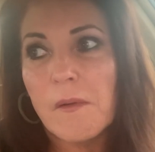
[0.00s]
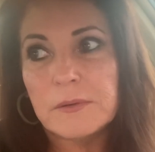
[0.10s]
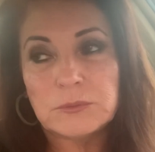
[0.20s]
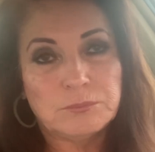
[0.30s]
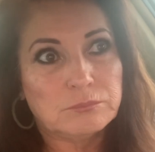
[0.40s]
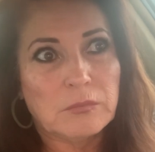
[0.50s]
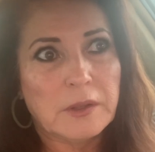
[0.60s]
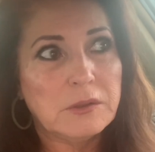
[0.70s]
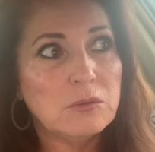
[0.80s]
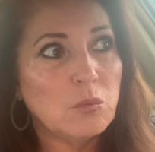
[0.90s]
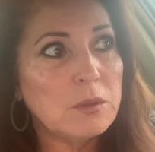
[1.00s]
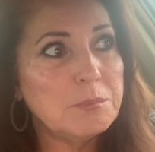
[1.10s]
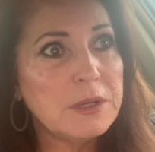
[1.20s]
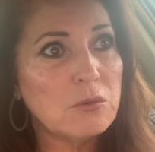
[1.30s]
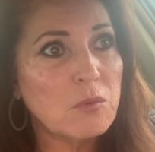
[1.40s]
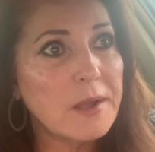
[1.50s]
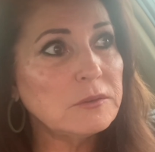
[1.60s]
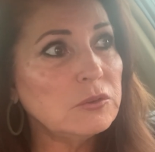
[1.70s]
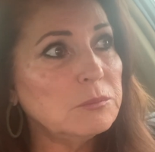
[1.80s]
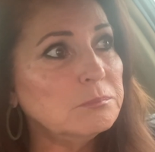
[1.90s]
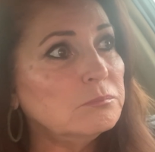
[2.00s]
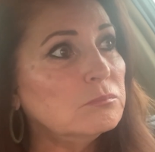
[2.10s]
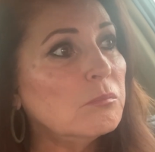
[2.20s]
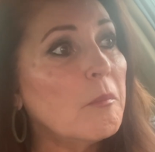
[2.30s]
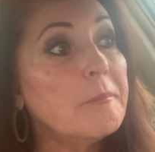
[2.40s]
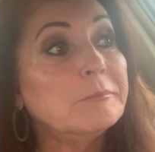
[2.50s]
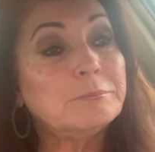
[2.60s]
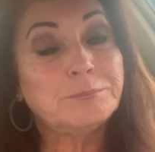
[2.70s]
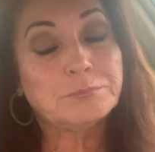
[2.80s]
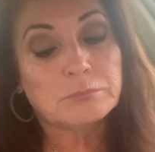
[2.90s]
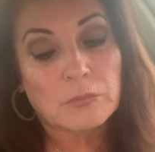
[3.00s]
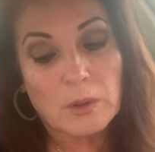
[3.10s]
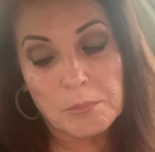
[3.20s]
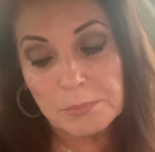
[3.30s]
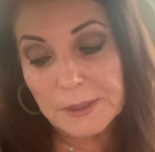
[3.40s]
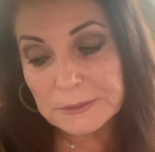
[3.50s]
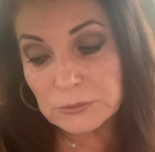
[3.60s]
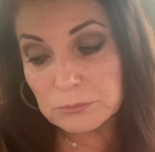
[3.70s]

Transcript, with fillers: I didn't want to be around him. But,